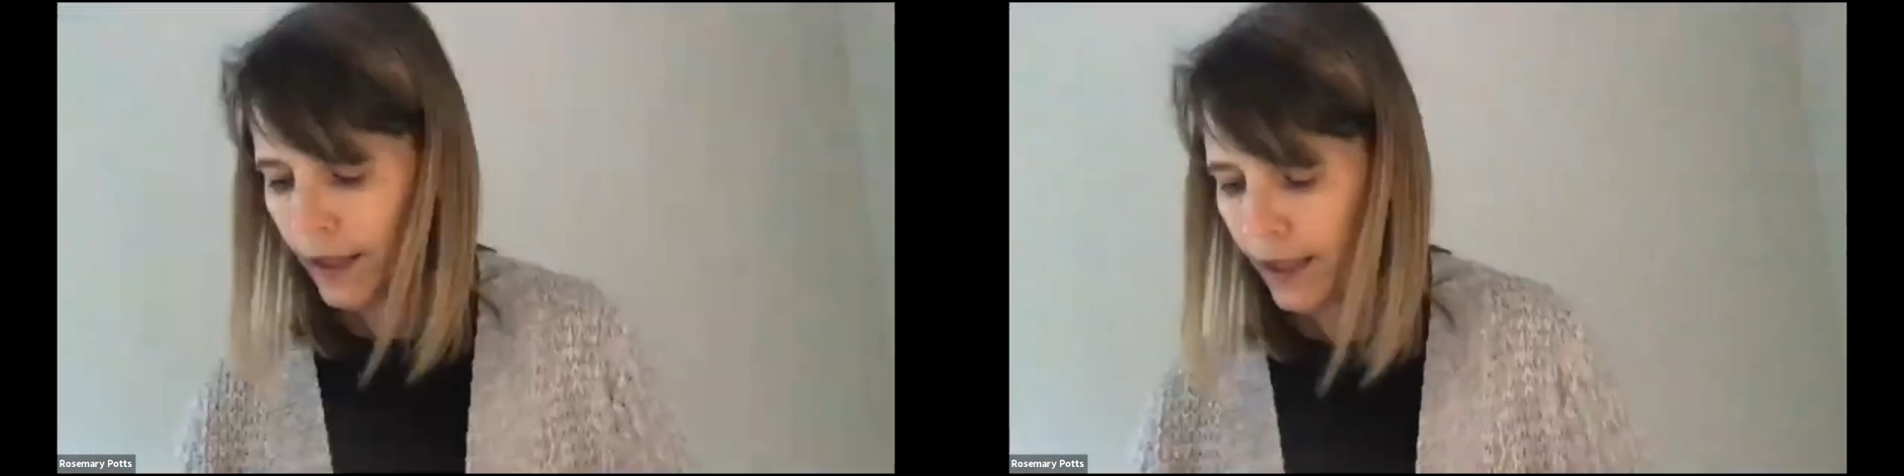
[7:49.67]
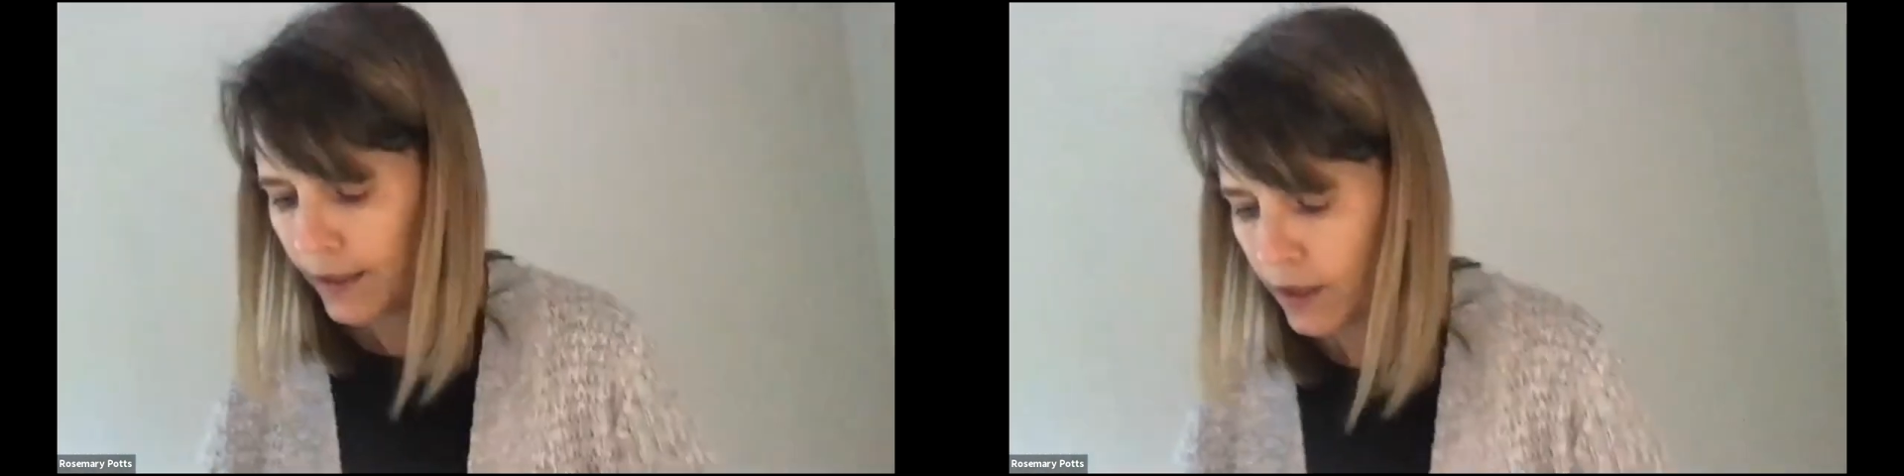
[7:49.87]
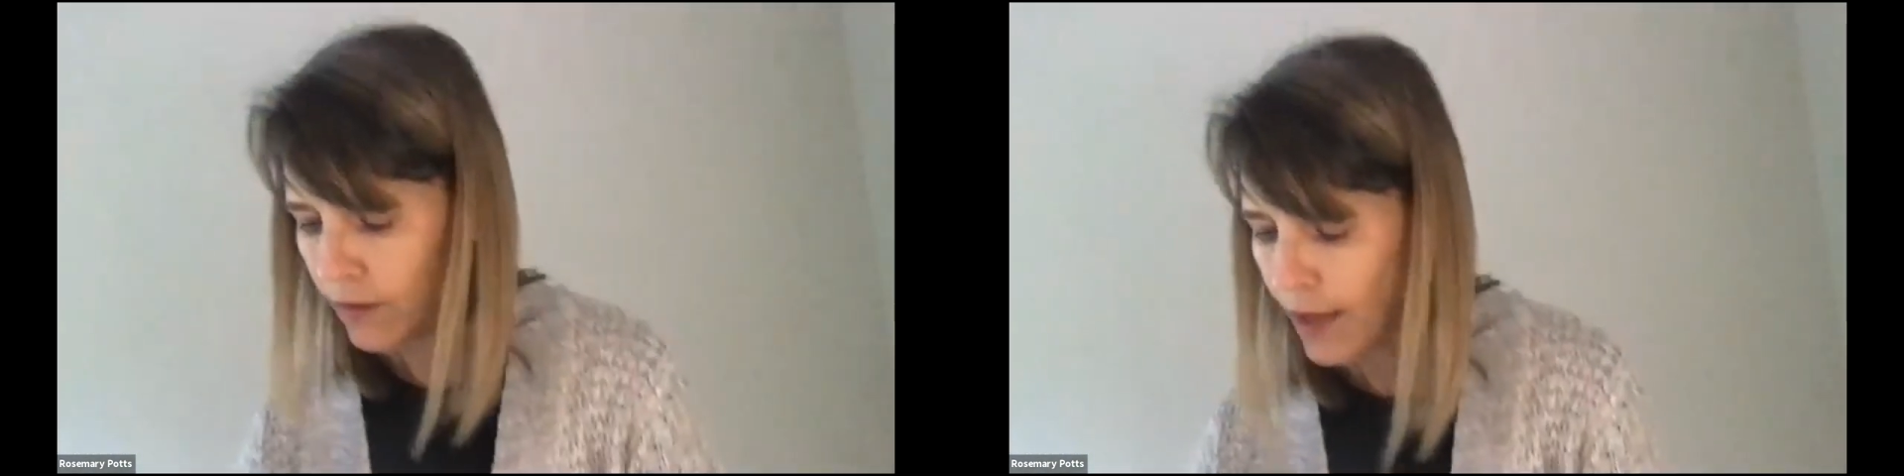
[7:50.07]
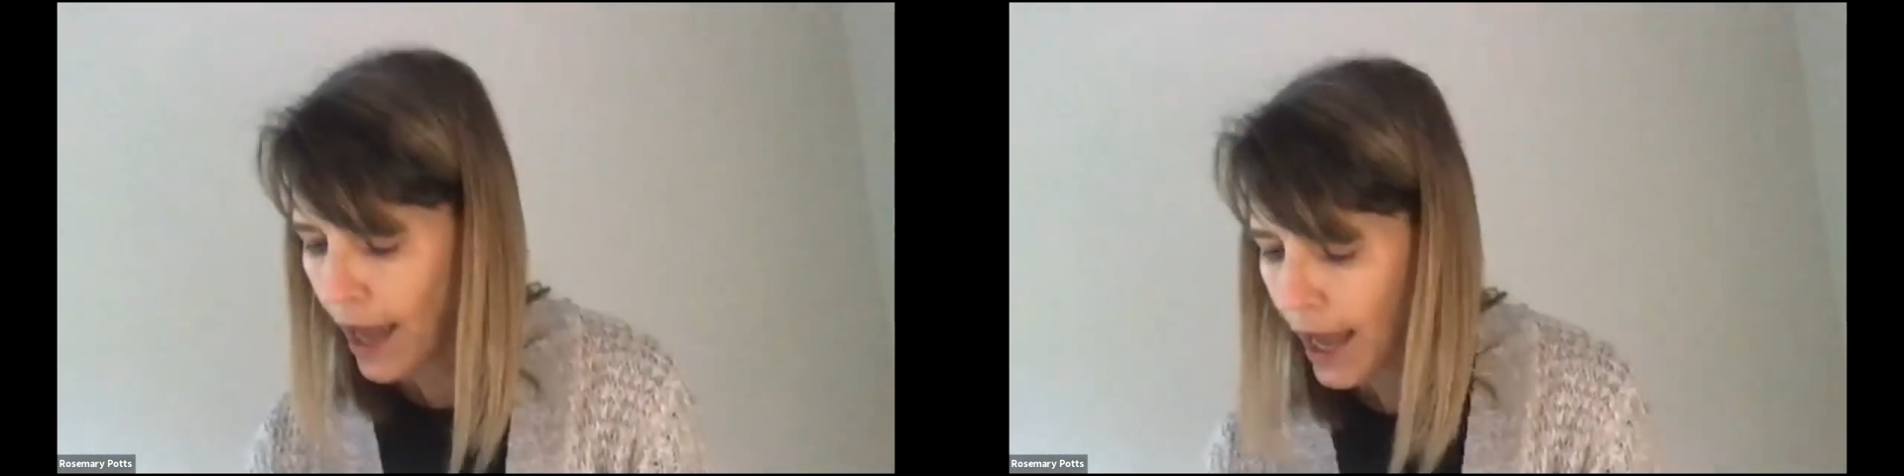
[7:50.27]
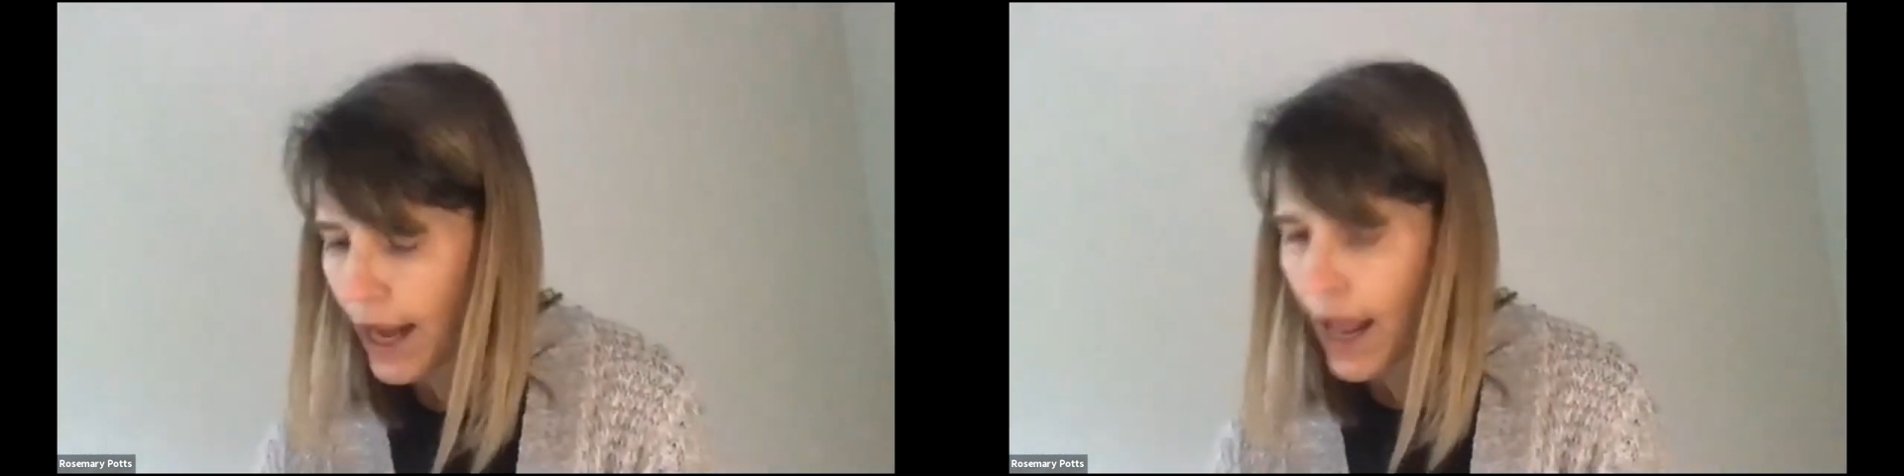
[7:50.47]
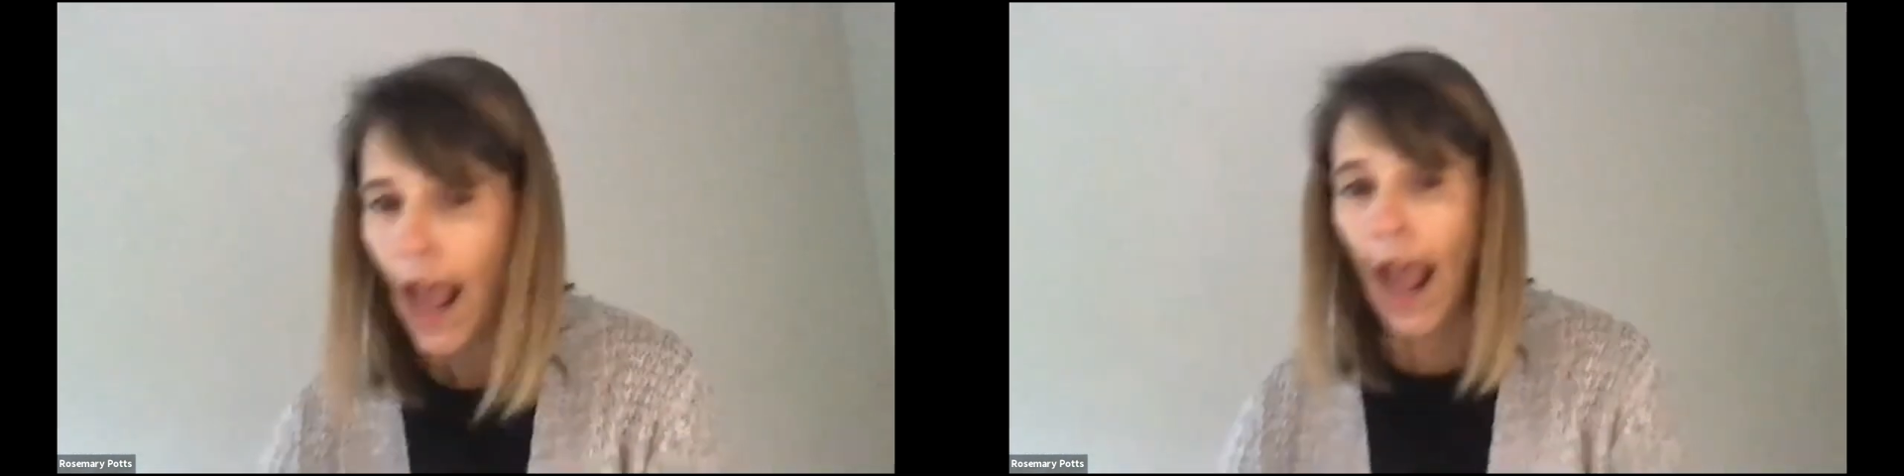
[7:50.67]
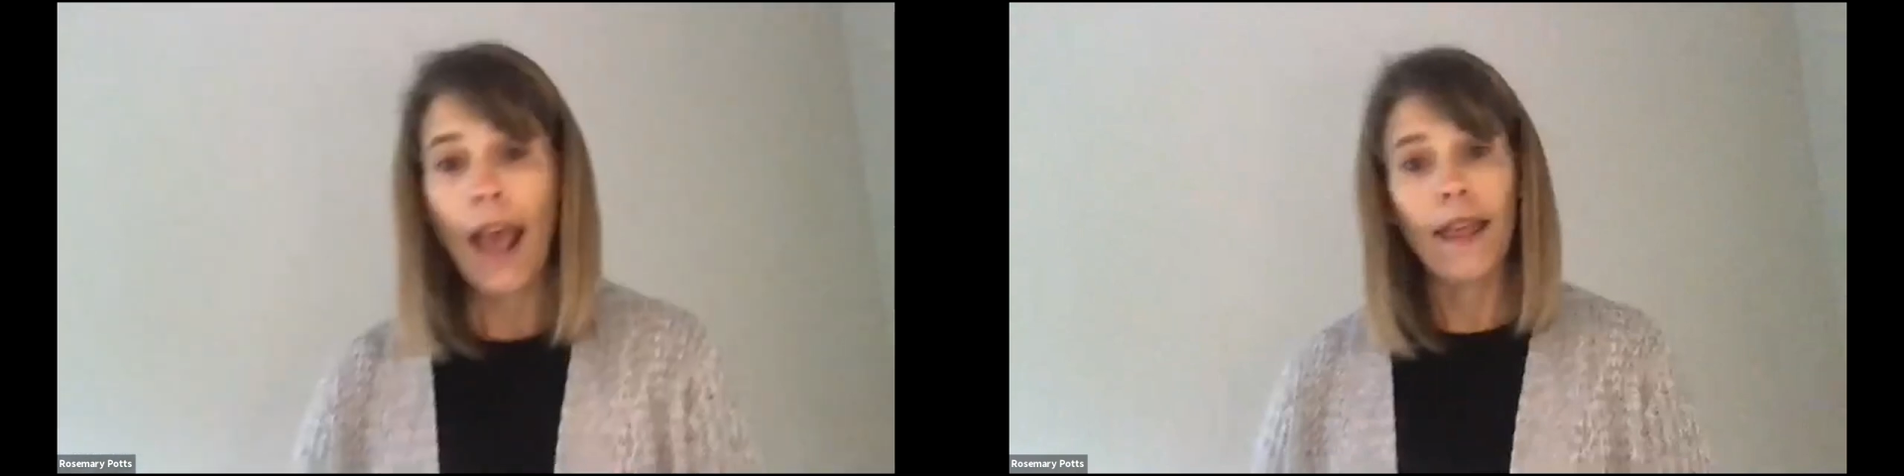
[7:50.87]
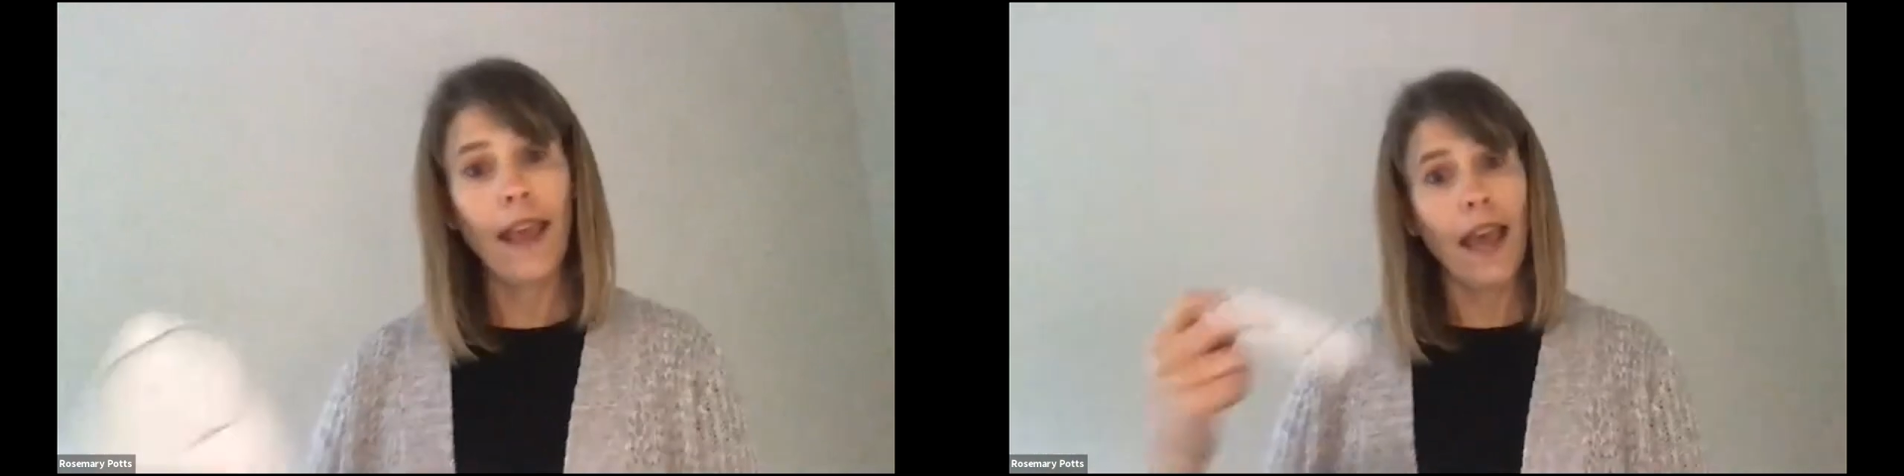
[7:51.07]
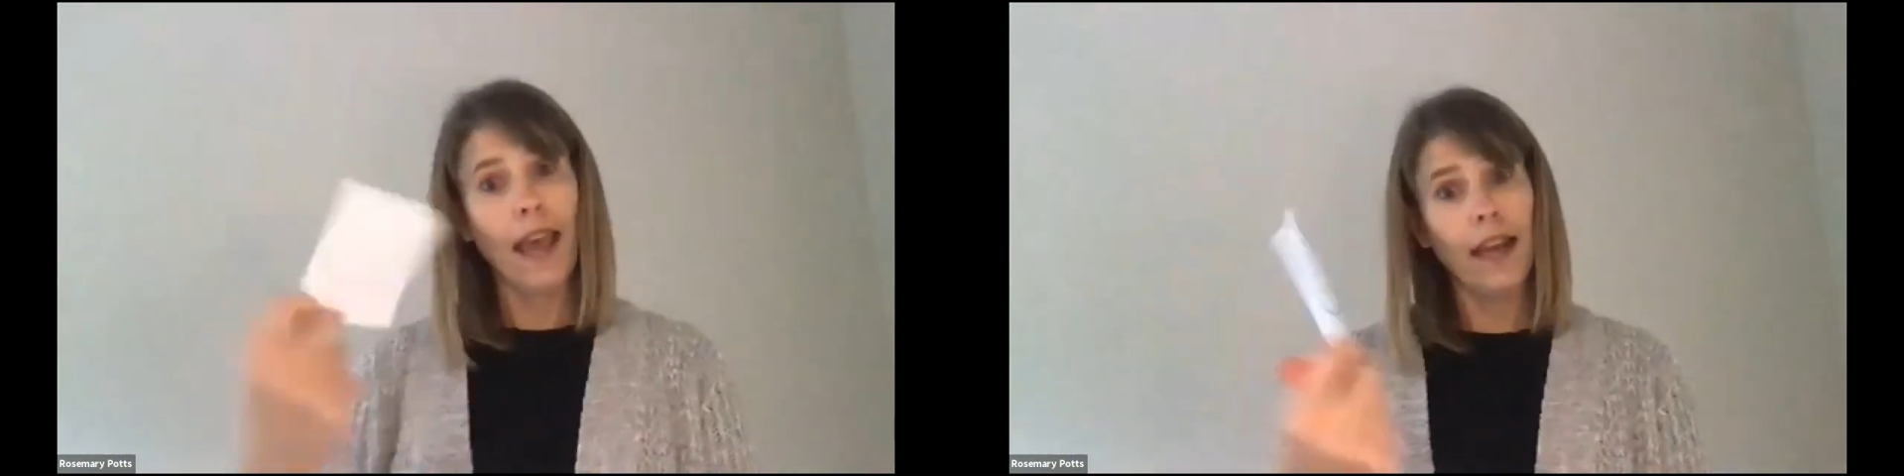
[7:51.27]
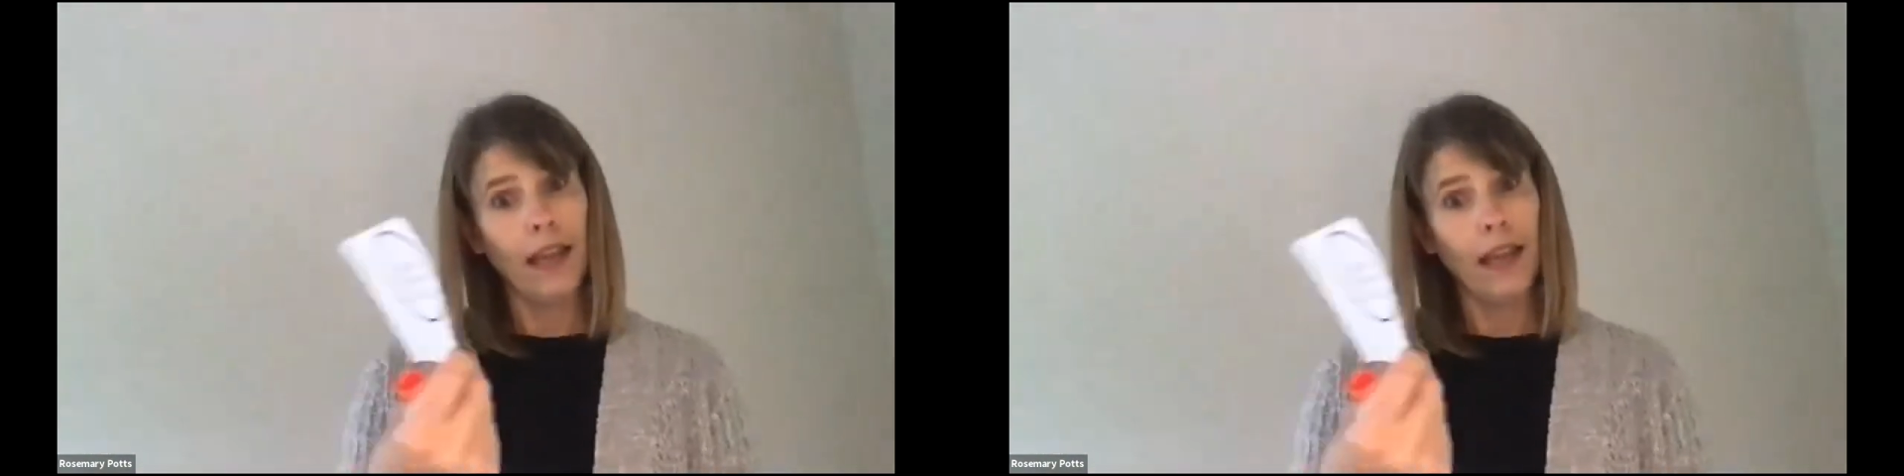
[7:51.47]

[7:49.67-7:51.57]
Let's do that. And then